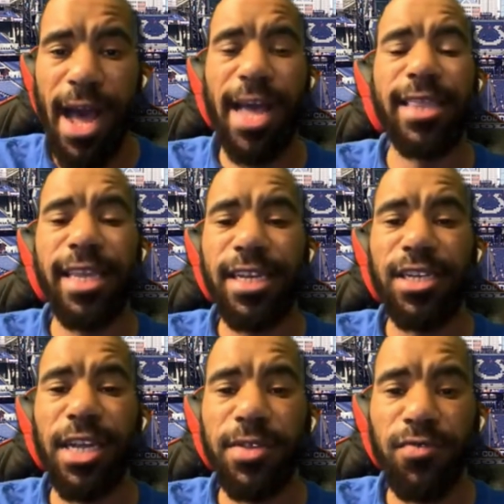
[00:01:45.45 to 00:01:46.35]
I
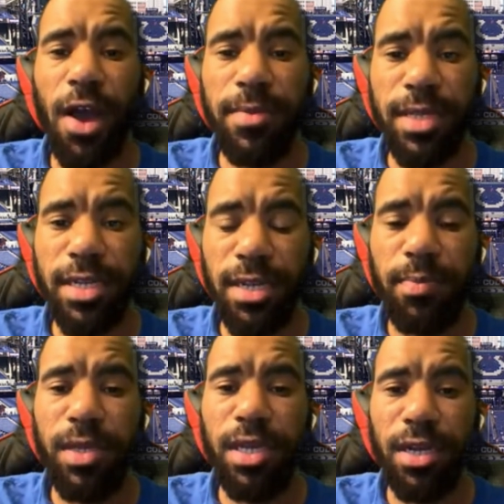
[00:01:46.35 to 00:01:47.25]
think James Robinson
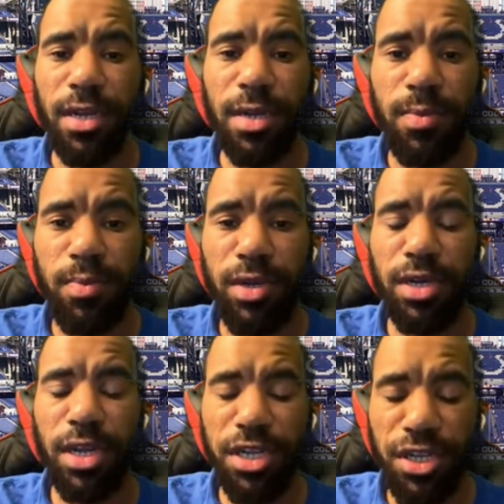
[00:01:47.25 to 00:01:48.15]
could be a good
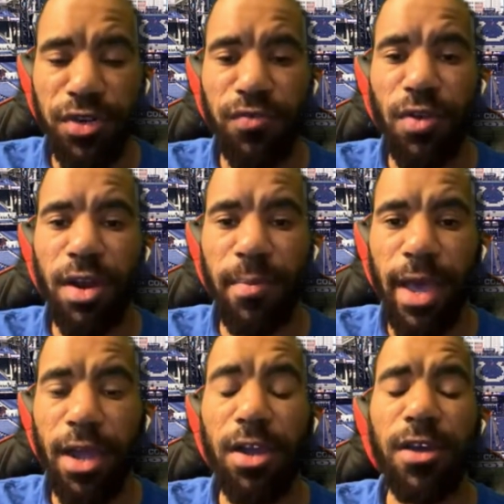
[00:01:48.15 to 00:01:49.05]
production running
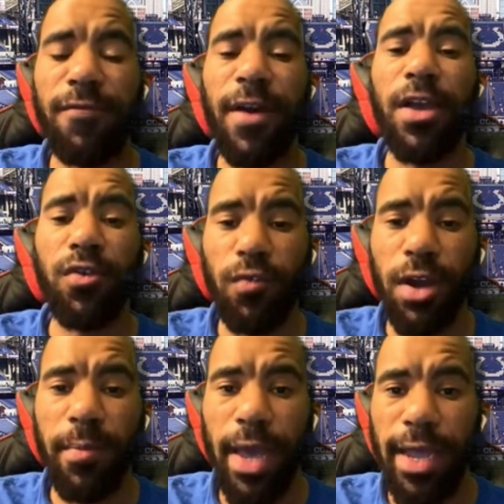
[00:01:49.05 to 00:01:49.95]
back, a good value
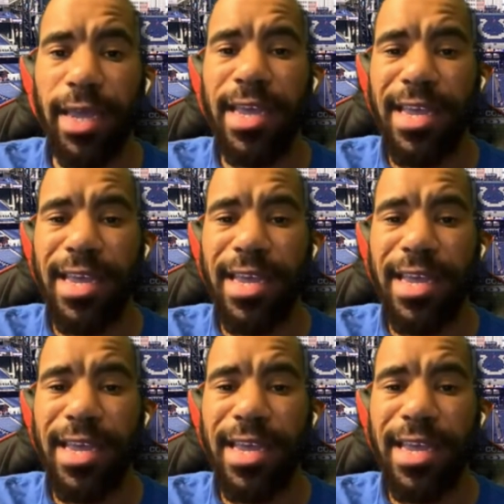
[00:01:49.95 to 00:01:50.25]
running back